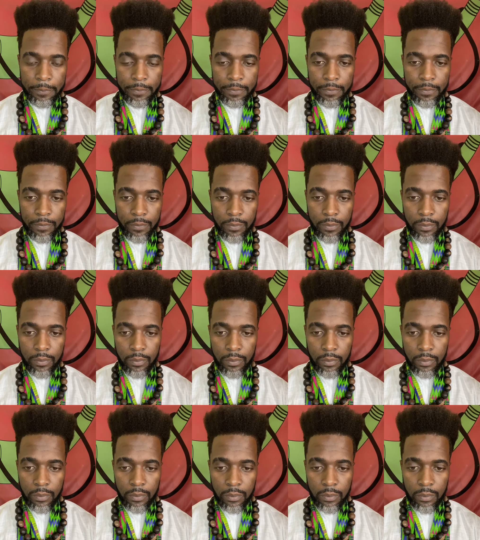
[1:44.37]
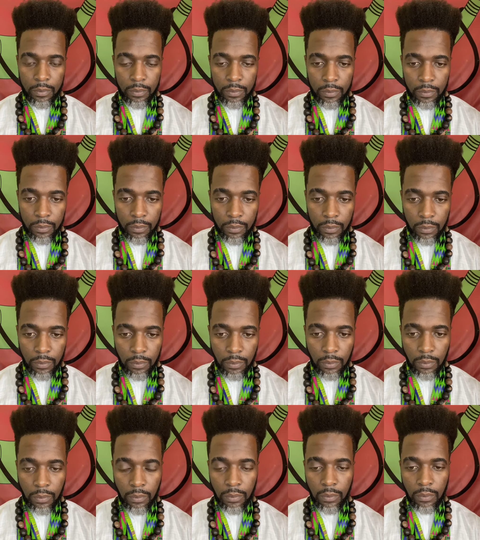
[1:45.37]

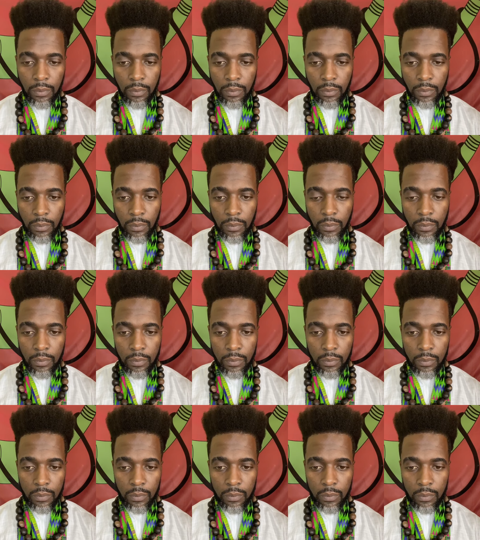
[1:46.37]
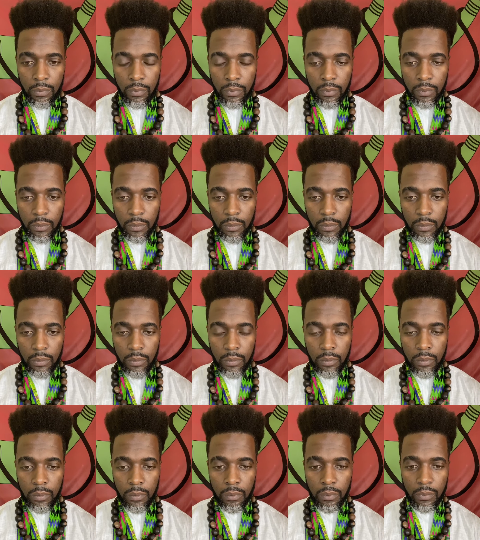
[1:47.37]

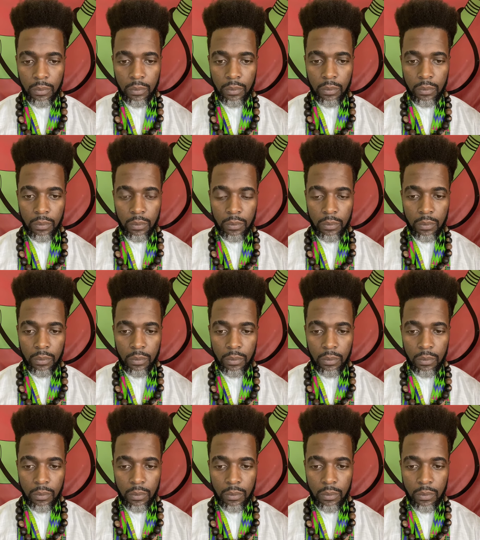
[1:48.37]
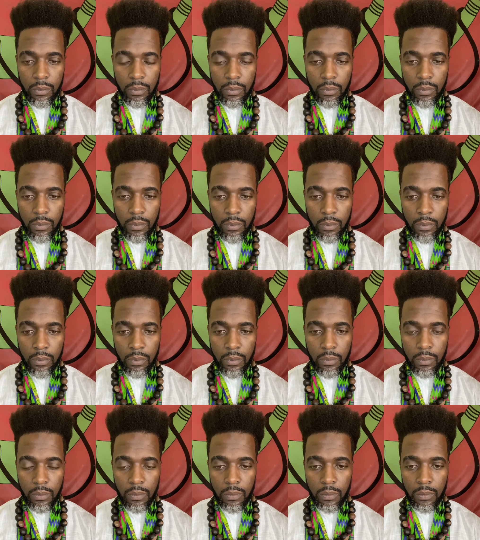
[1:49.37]

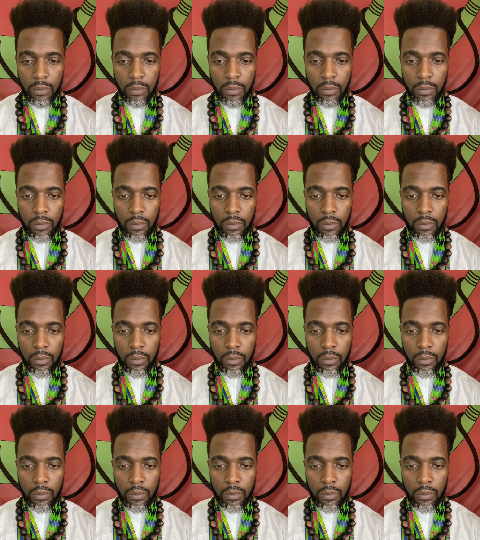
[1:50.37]
Nobody speaks.